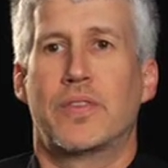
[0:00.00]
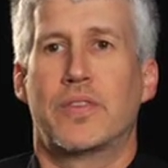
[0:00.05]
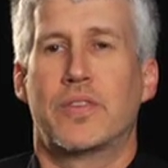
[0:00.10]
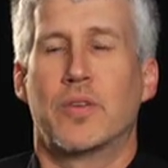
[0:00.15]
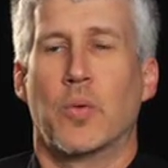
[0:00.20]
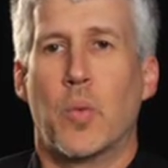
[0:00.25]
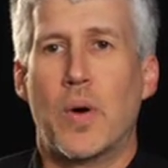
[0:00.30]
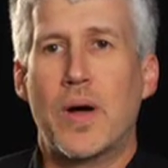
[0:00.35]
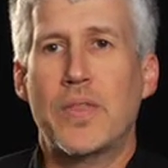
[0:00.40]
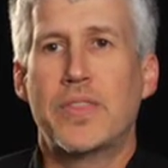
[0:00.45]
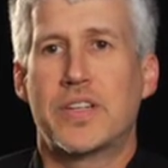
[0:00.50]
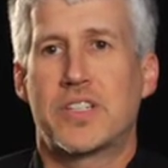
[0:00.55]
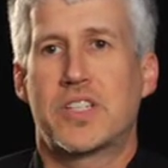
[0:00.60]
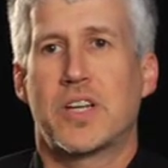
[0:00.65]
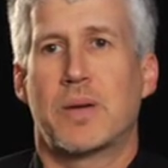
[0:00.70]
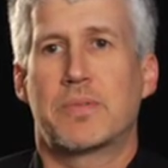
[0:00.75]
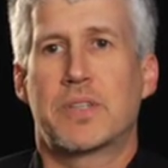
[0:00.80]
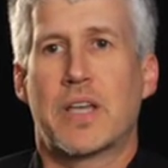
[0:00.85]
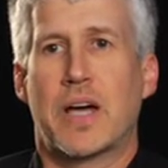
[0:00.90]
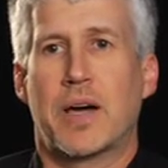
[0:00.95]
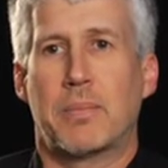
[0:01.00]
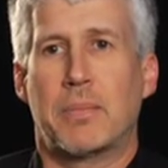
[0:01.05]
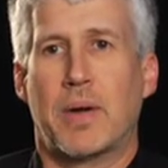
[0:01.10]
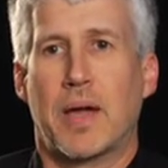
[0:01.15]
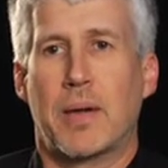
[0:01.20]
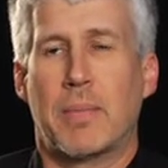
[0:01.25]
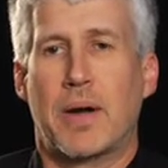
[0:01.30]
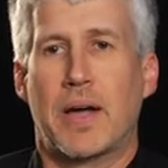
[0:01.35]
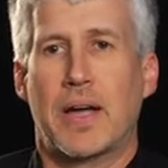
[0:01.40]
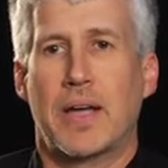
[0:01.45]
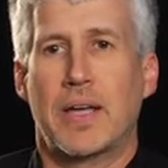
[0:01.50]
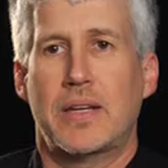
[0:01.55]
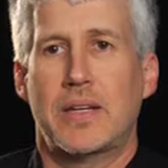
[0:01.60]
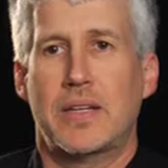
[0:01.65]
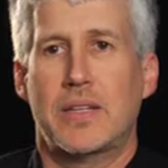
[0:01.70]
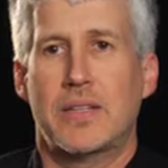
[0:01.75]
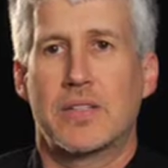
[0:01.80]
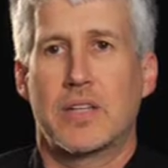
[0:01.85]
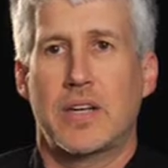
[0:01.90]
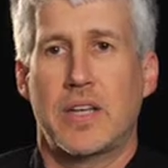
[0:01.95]
The one that jumps out in my mind
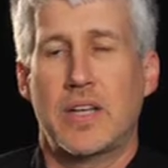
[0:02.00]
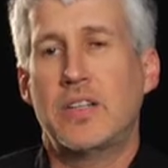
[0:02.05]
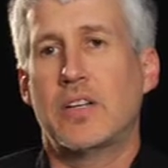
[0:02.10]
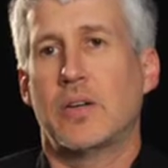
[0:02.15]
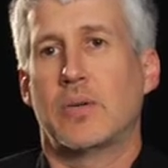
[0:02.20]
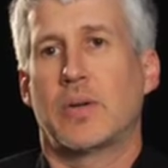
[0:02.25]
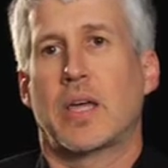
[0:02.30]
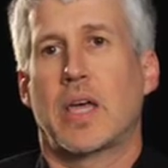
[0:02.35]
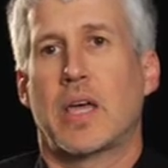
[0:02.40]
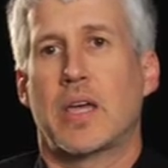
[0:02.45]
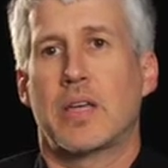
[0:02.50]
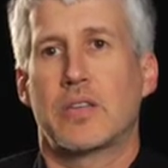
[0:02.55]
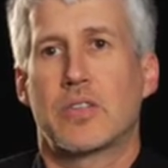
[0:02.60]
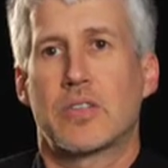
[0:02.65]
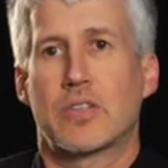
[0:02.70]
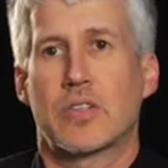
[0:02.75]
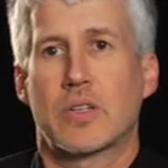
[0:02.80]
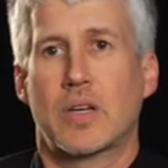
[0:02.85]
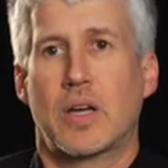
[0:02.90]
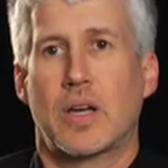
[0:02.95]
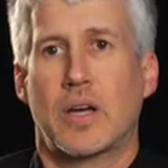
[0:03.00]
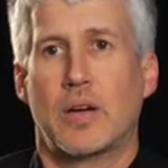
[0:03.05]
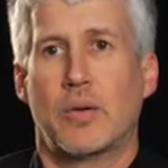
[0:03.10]
is an endo case.